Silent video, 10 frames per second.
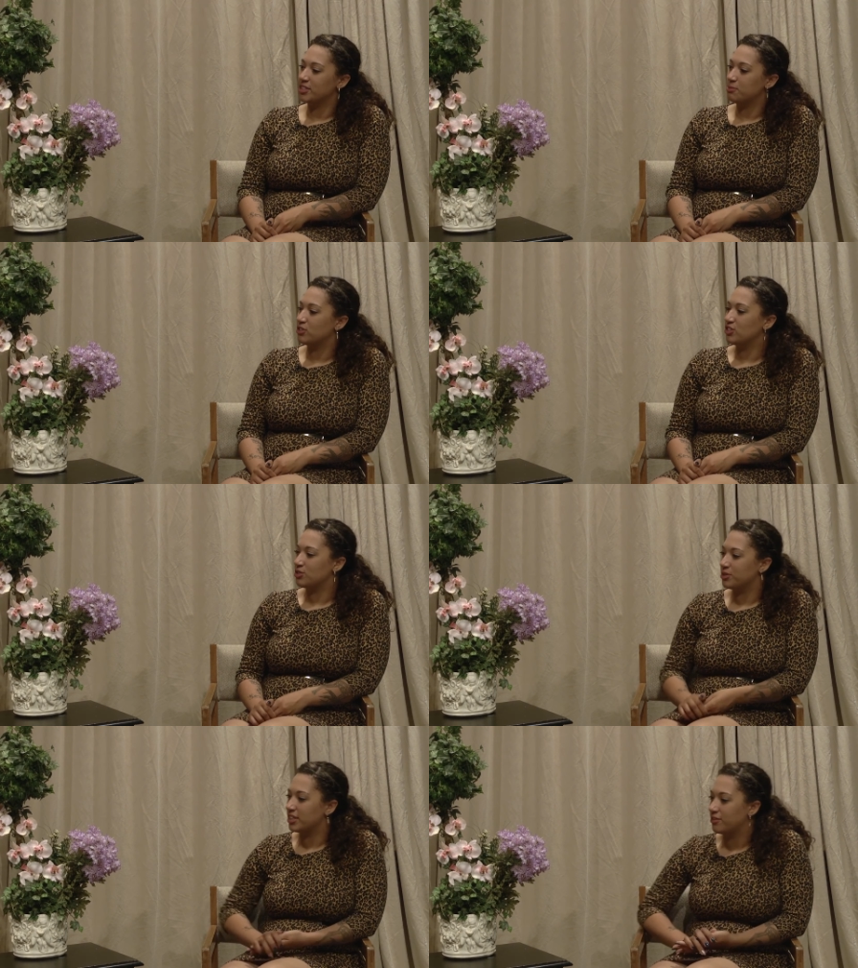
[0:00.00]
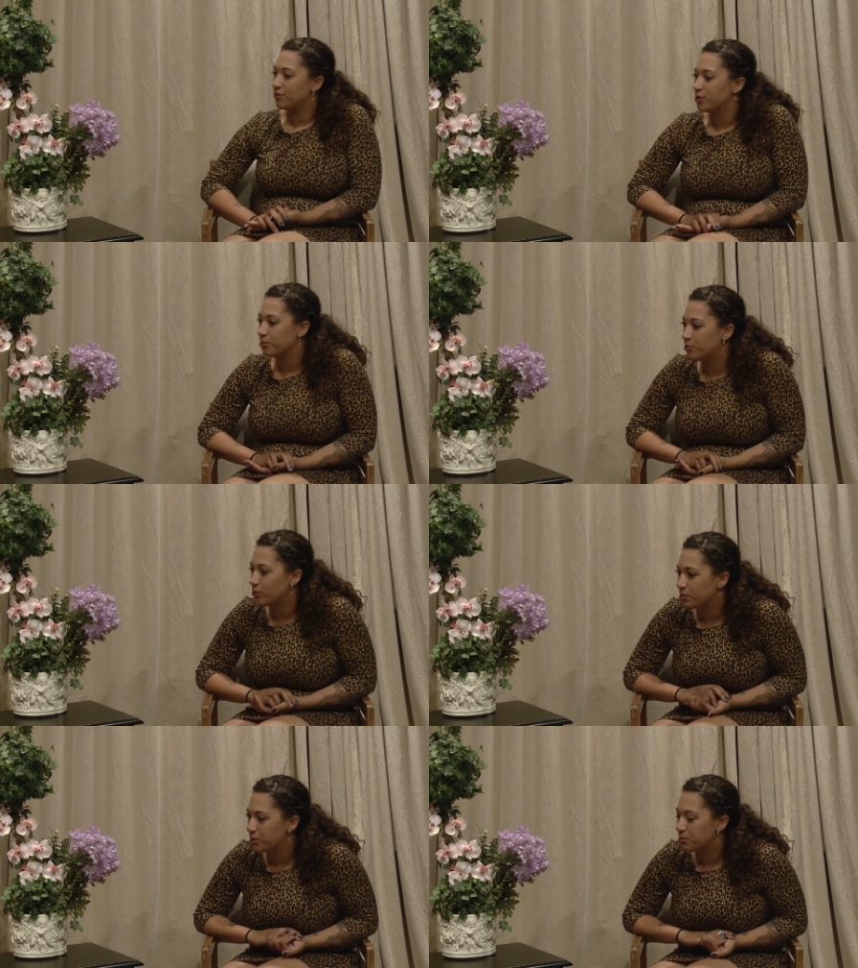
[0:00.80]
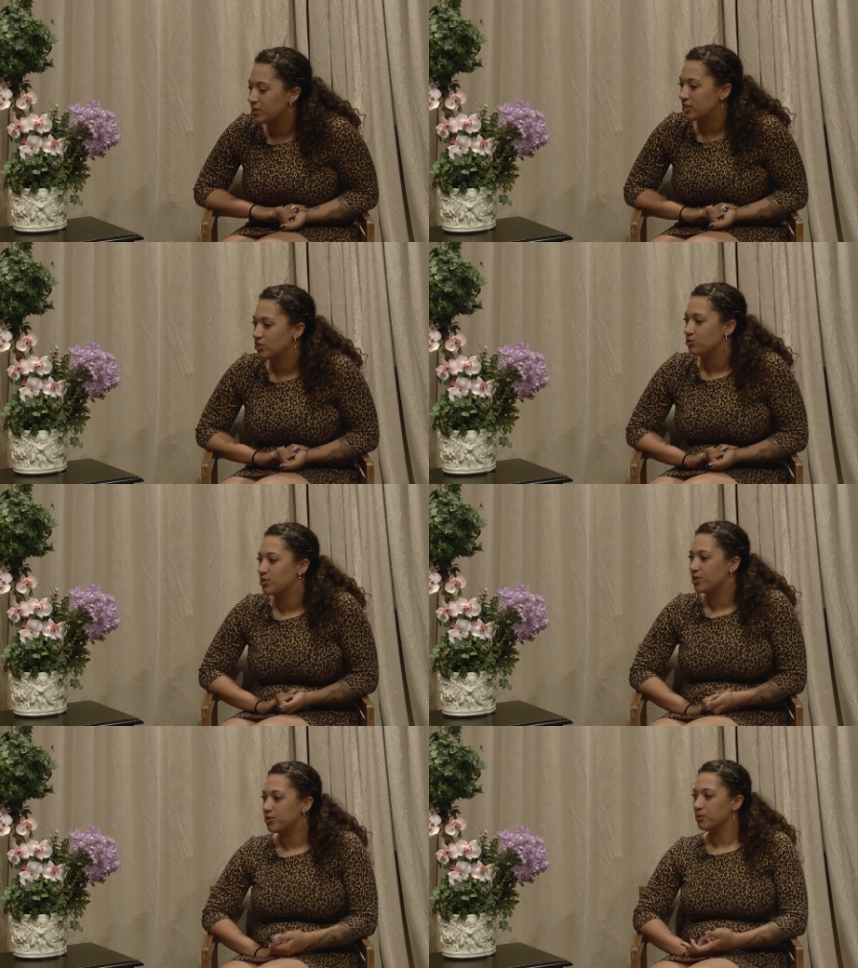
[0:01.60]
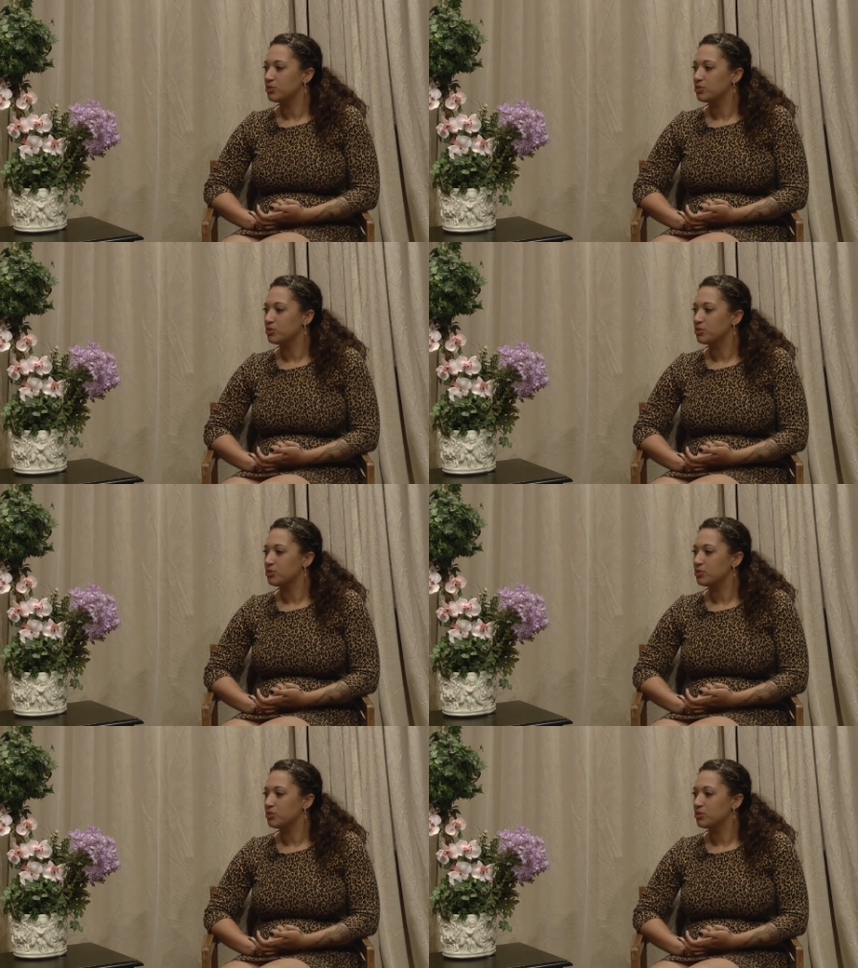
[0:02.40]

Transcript: especially doing it with people that you know. I'm